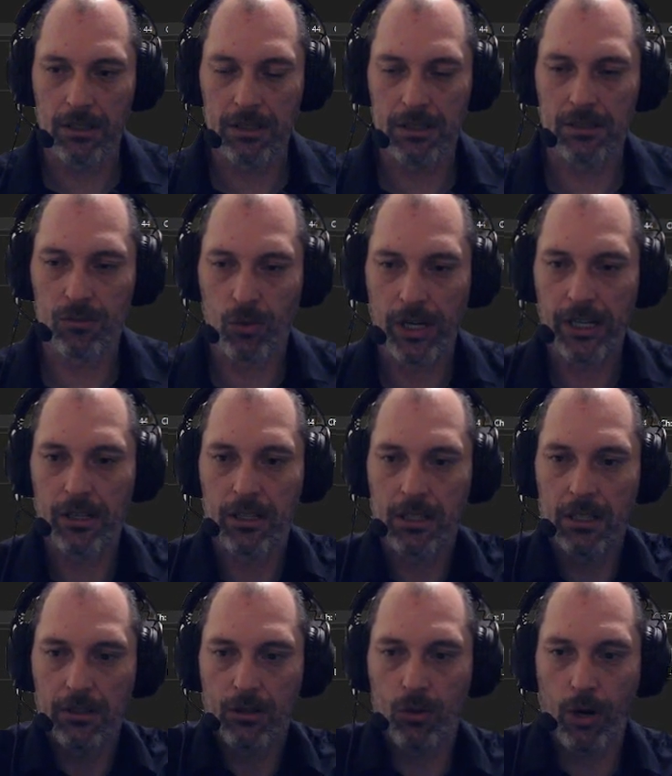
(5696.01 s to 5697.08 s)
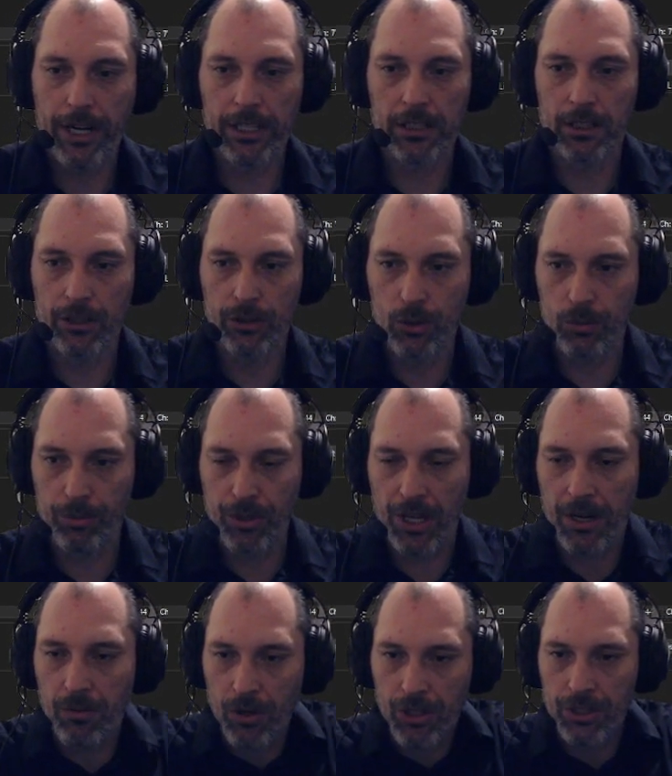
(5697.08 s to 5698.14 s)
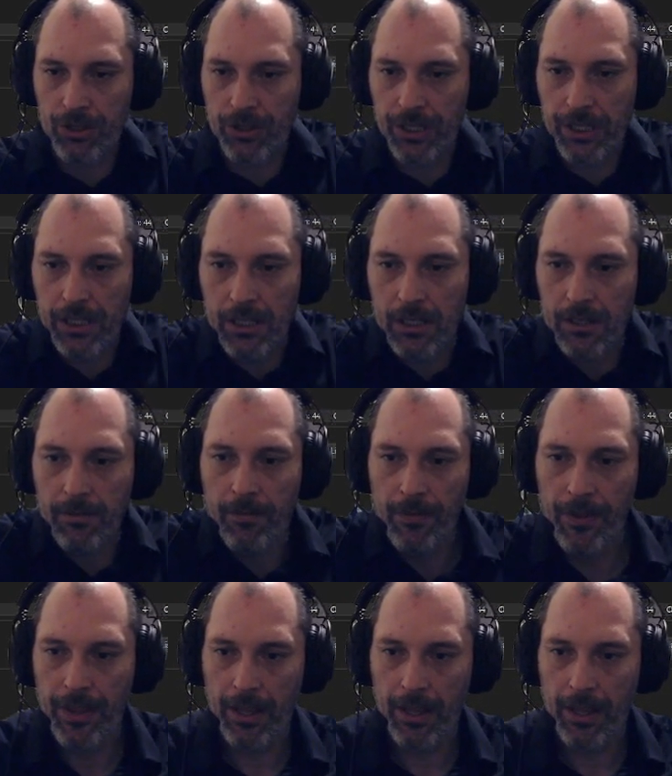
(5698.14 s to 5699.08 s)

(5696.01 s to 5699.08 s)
This is quite a loop that we're doing here.